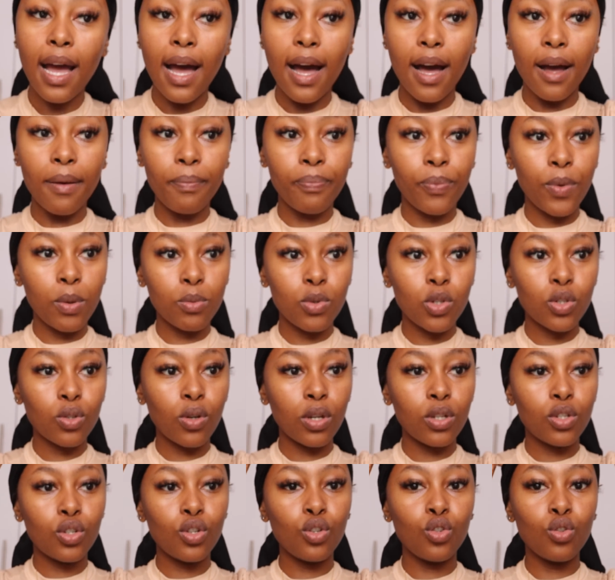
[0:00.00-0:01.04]
I'm just
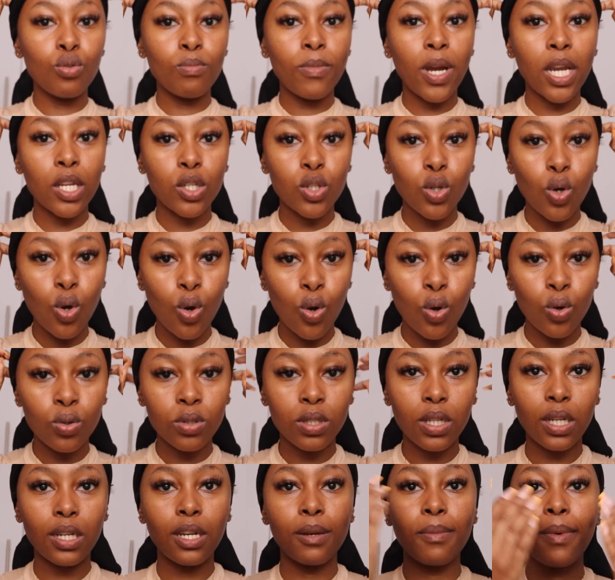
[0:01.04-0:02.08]
going to do my
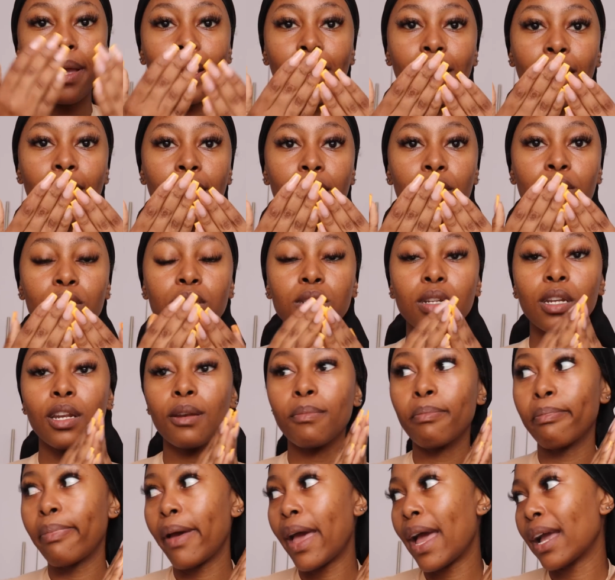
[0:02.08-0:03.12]
toes. I did my nails and
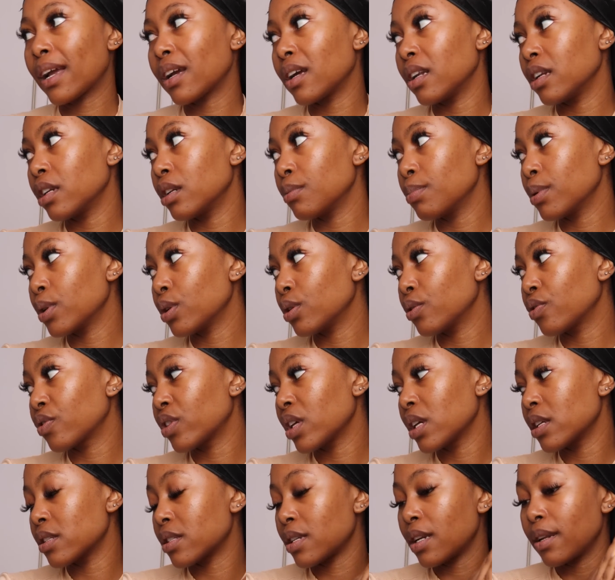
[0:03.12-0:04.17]
then pack a little bit of
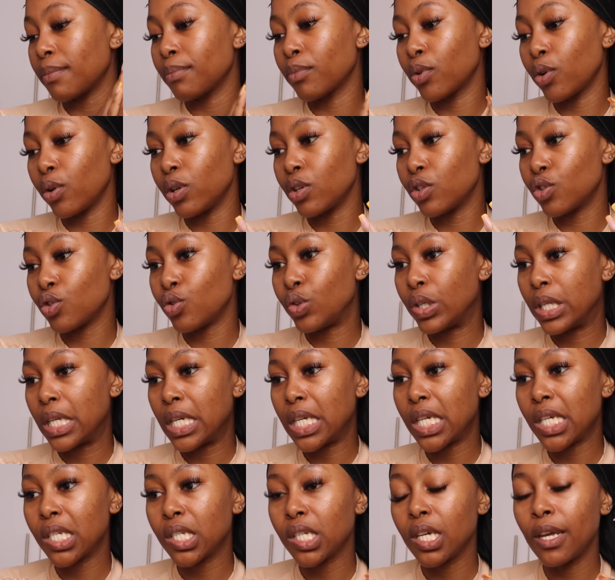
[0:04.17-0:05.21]
things that I'm going to
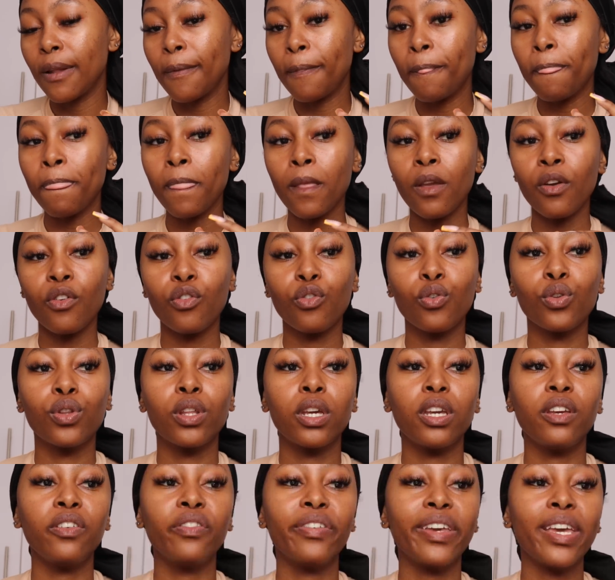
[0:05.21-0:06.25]
need for the
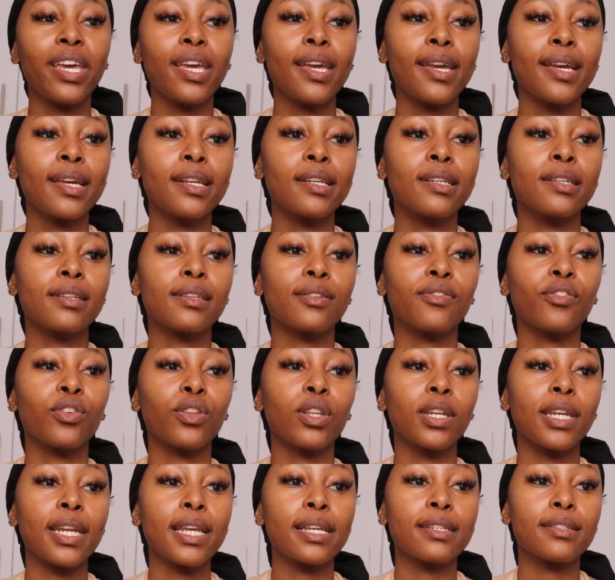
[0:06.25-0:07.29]
event, for
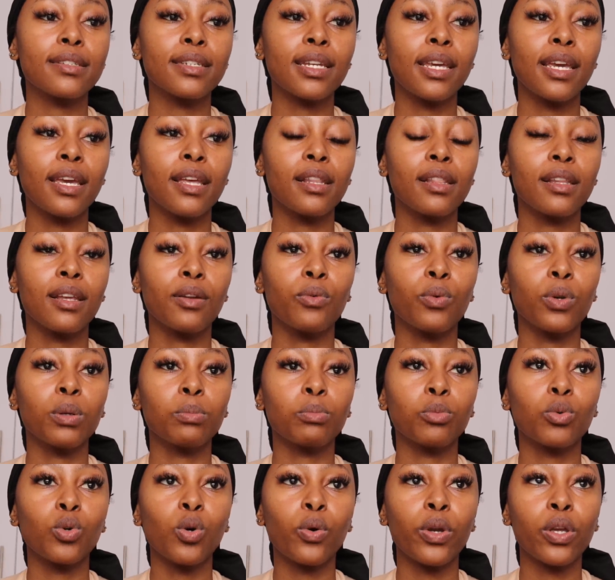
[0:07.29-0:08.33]
the next day, and then when
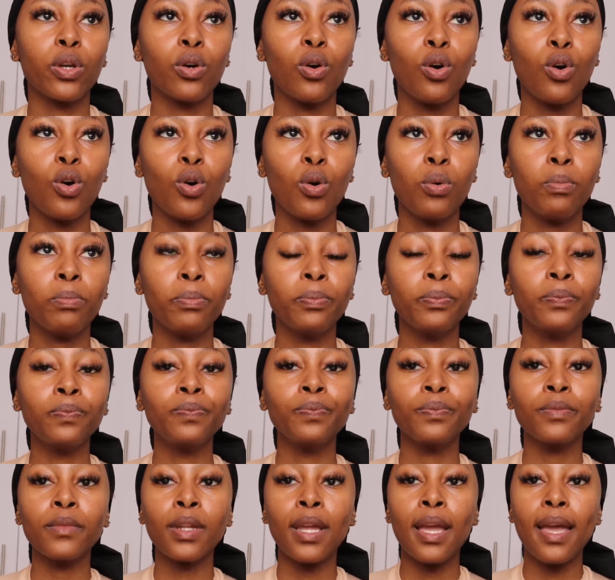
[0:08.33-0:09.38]
I'm going home.
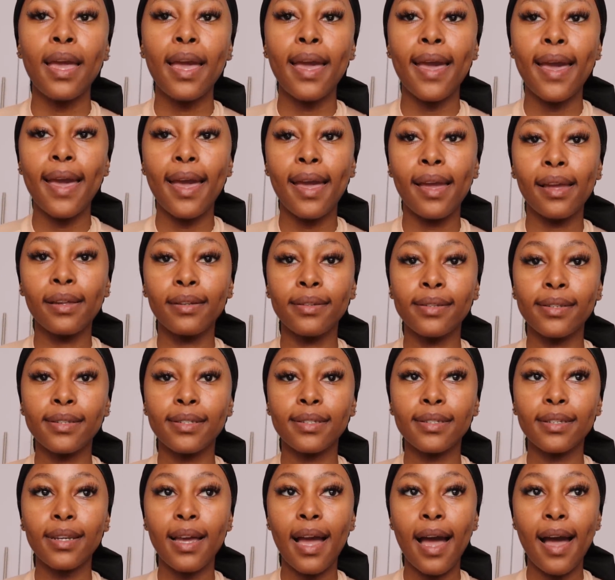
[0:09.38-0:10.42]

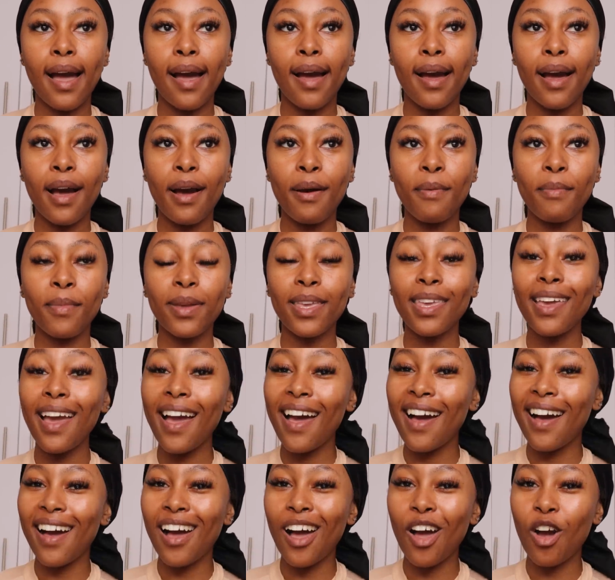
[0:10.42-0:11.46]
And yeah,
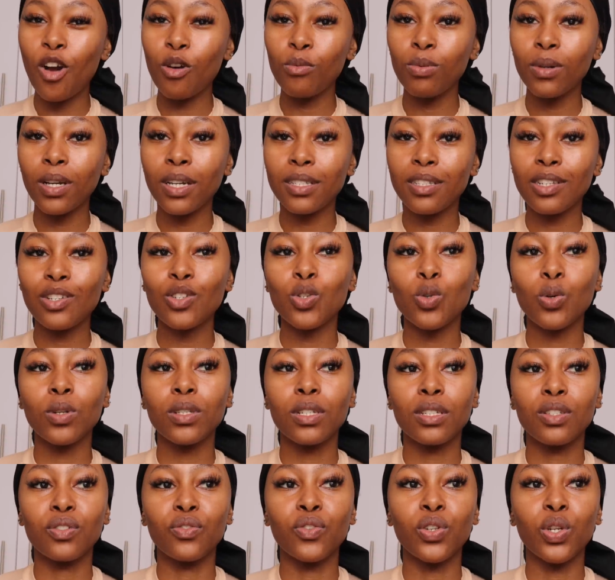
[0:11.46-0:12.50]
I hope you guys enjoy
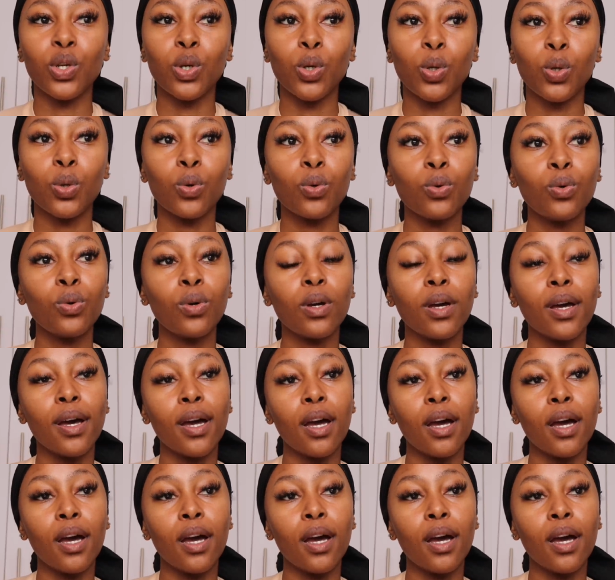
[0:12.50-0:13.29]
this video.